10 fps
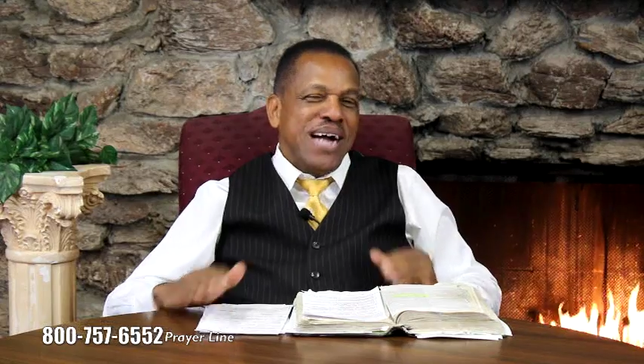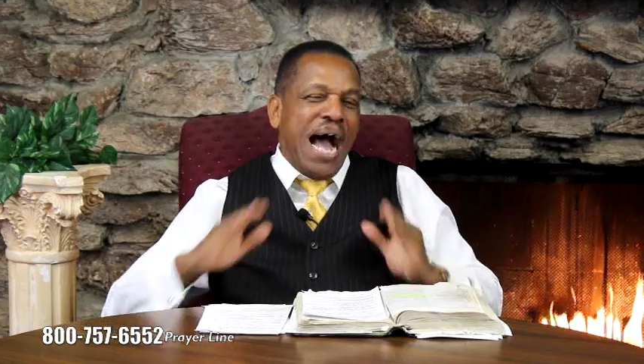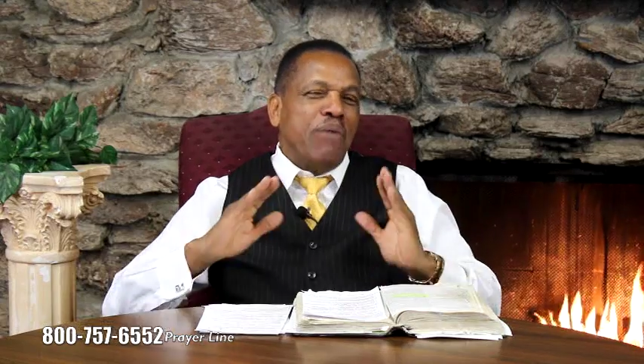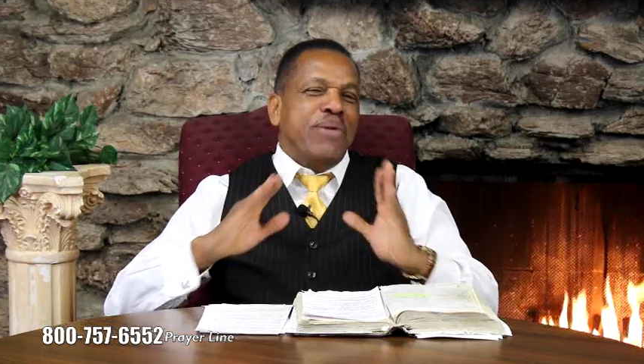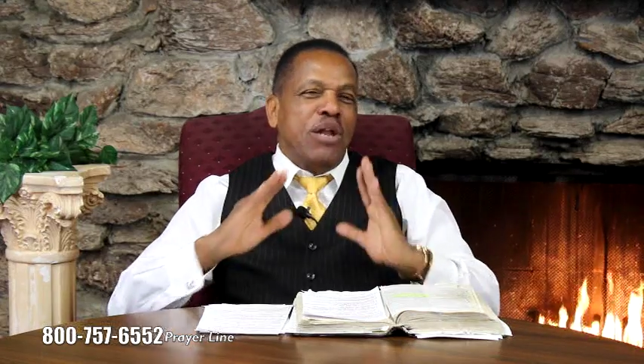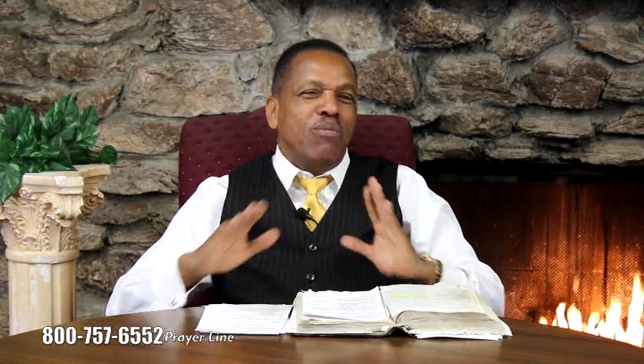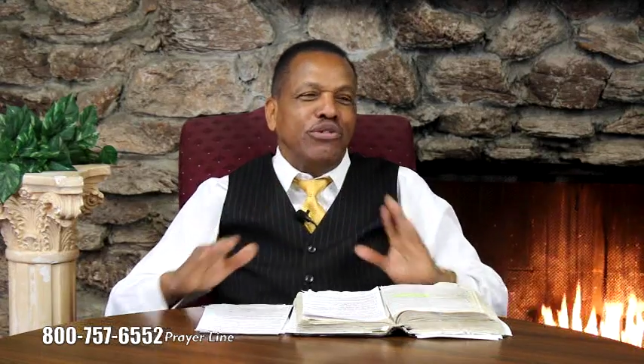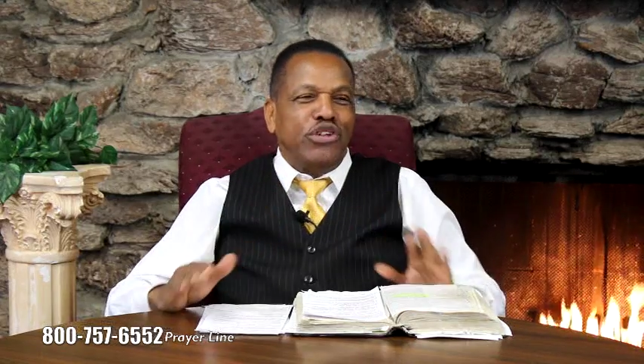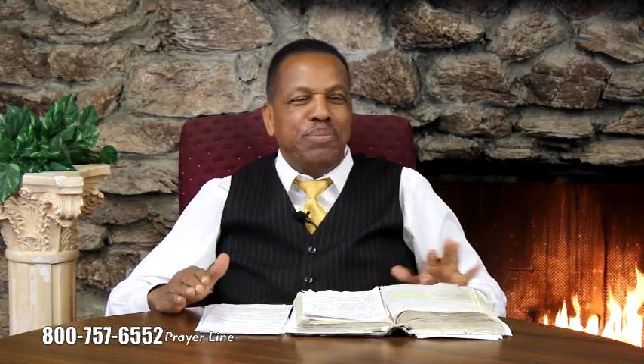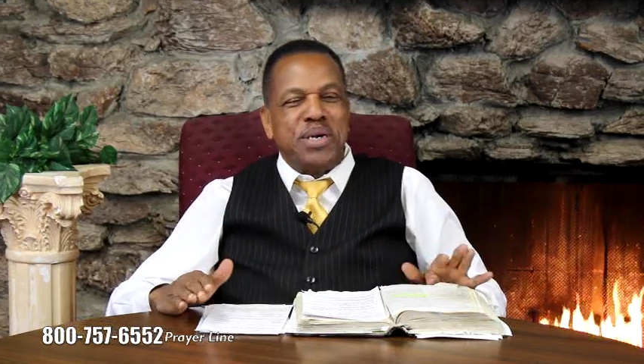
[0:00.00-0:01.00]
I really
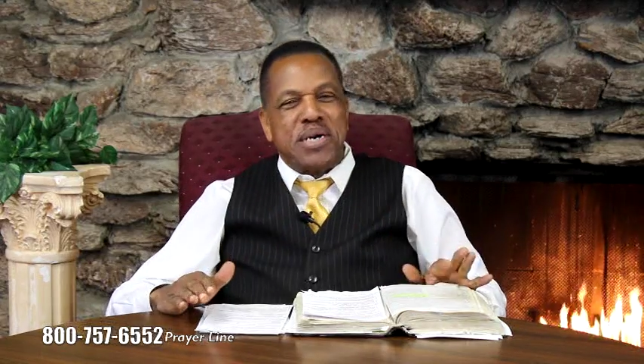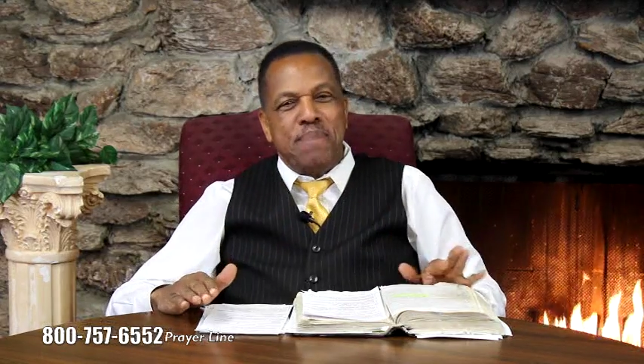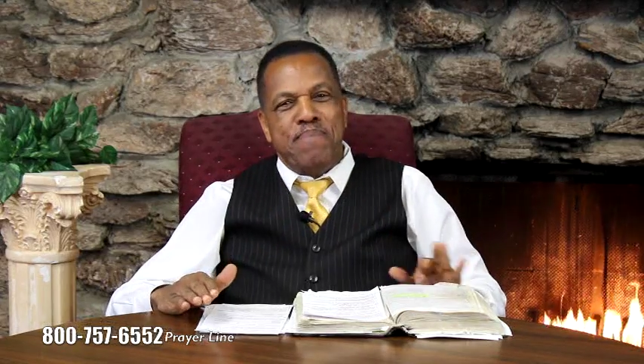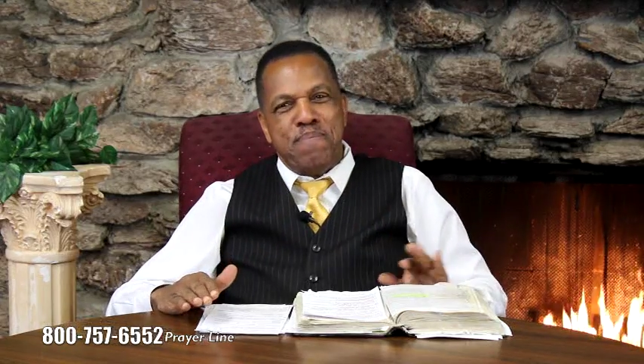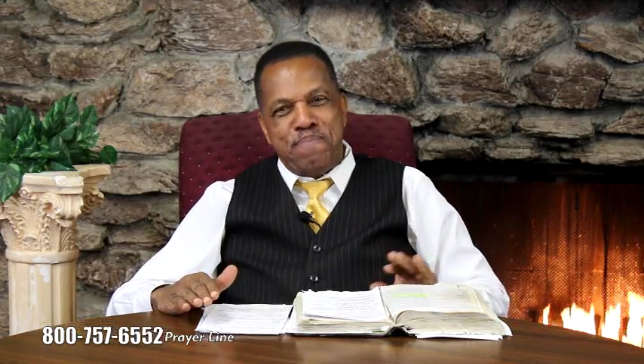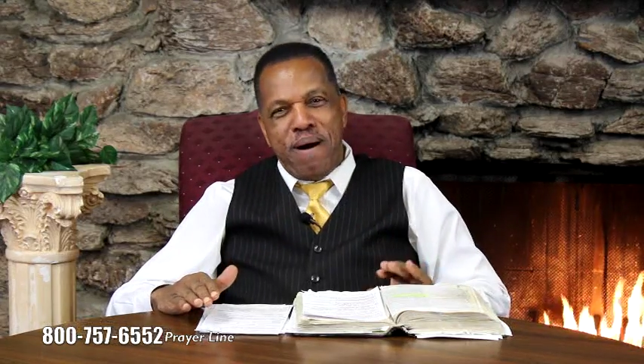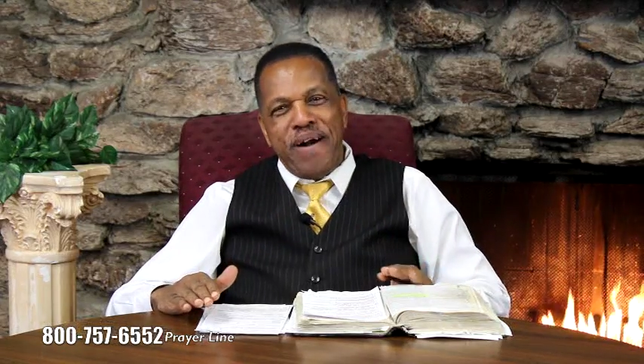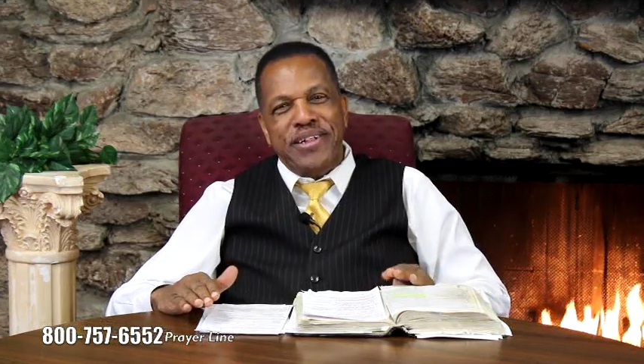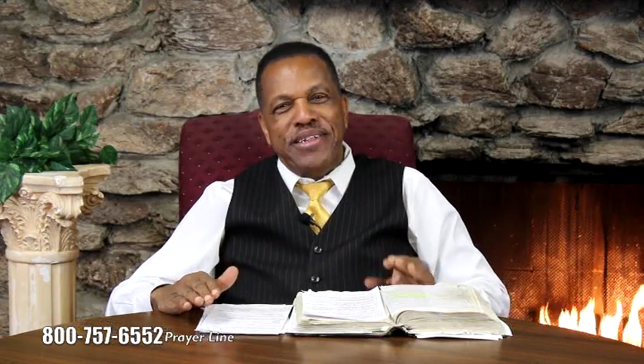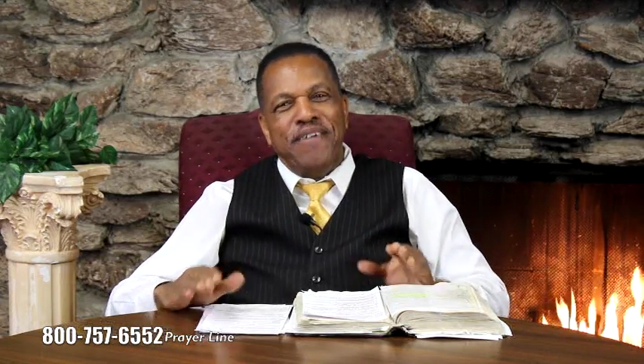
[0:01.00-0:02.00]
want you to become a
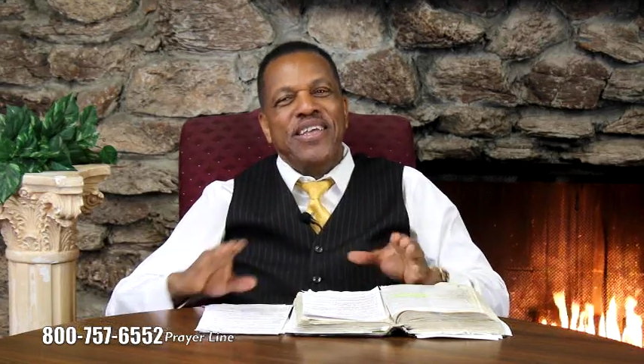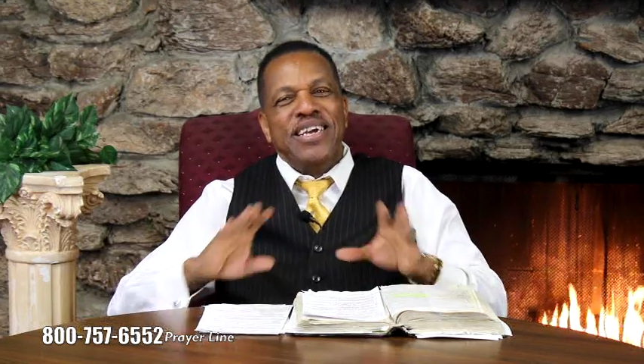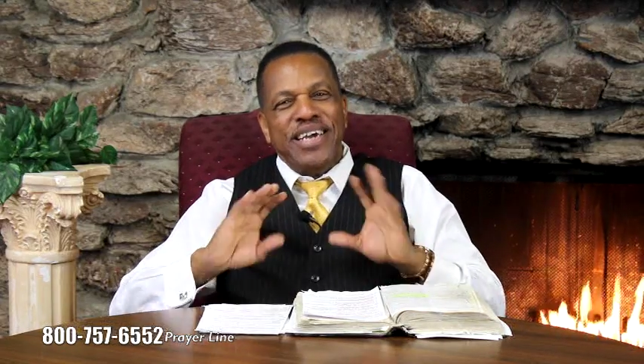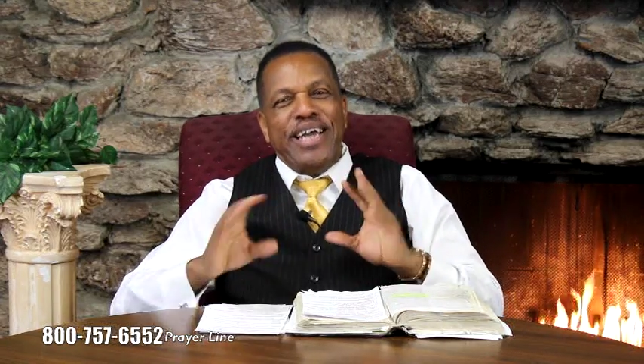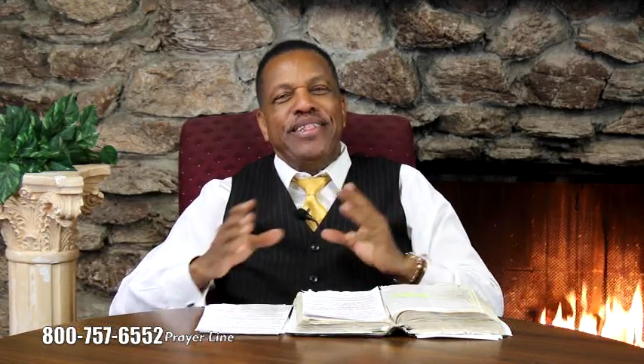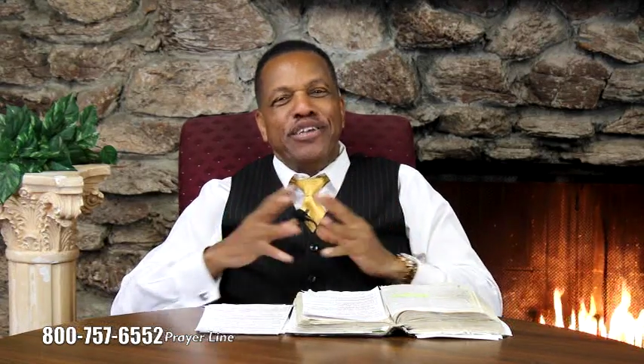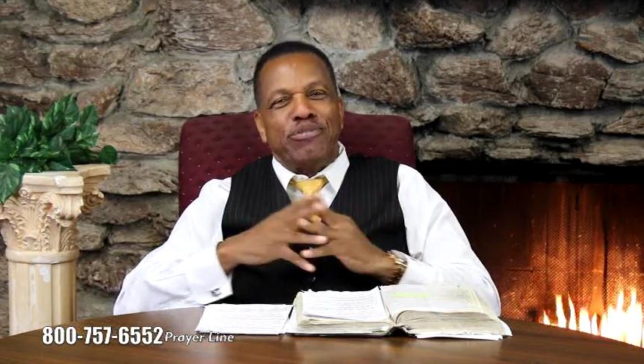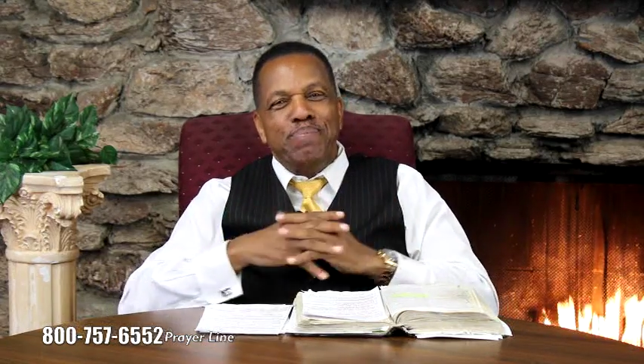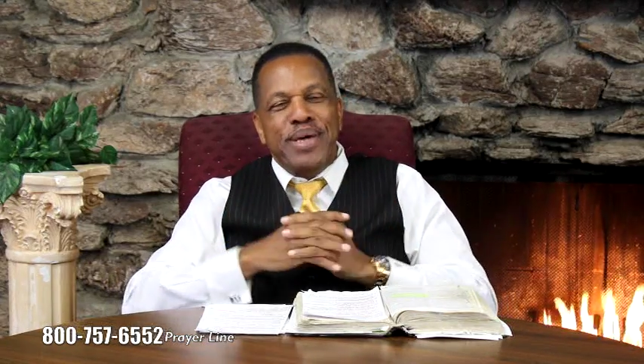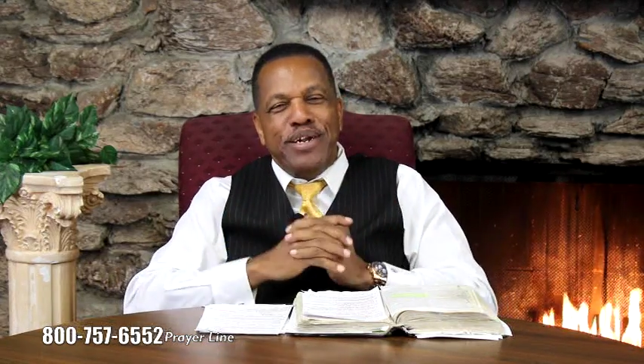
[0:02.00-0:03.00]
partner in
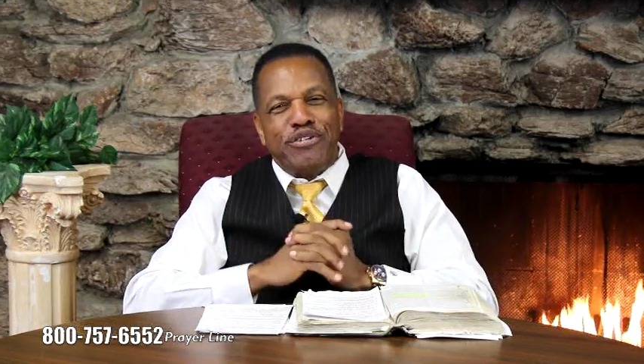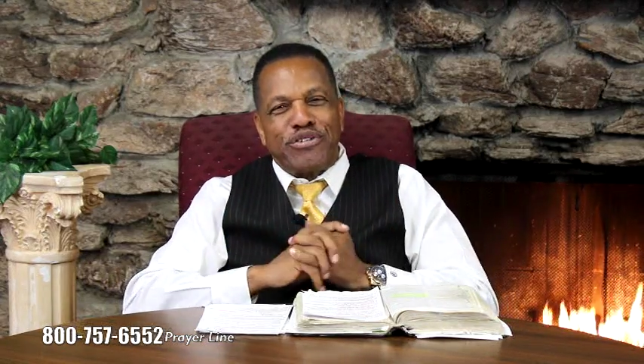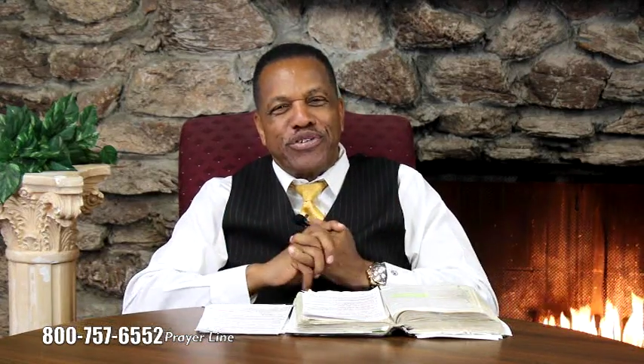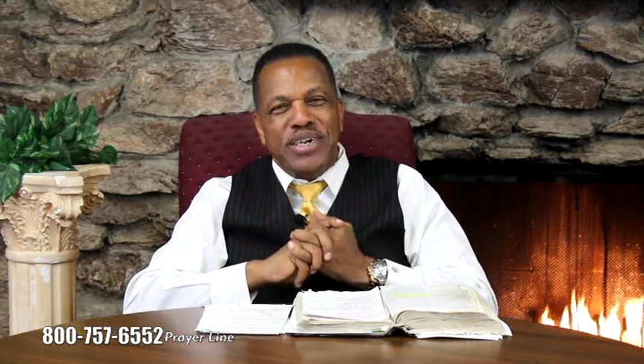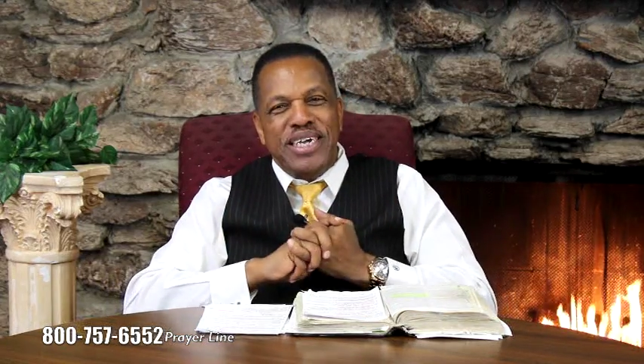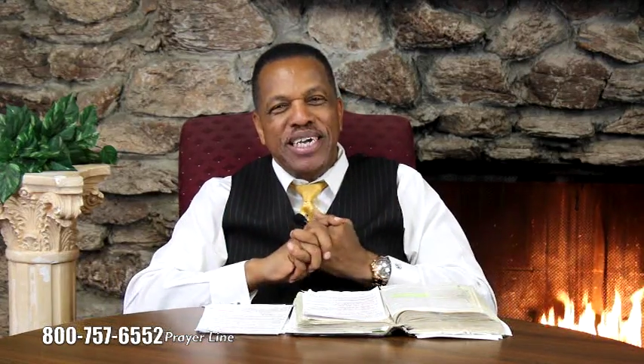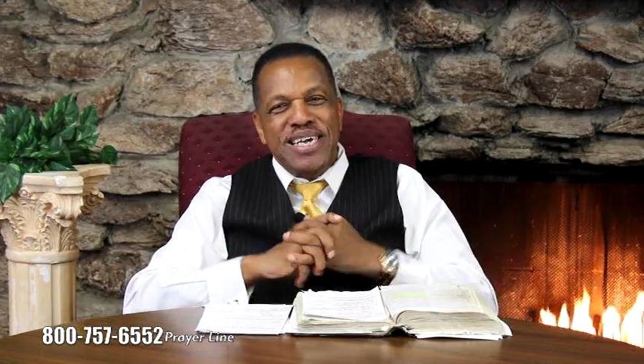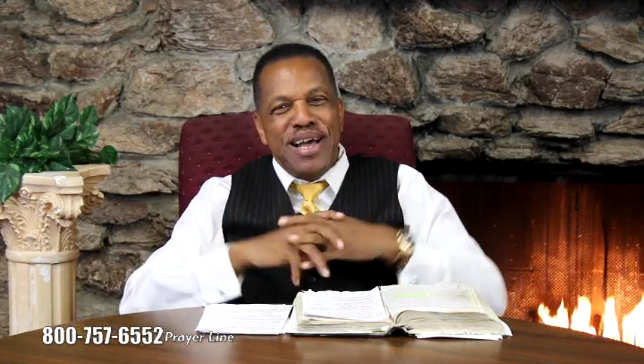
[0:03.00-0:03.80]
this ministry.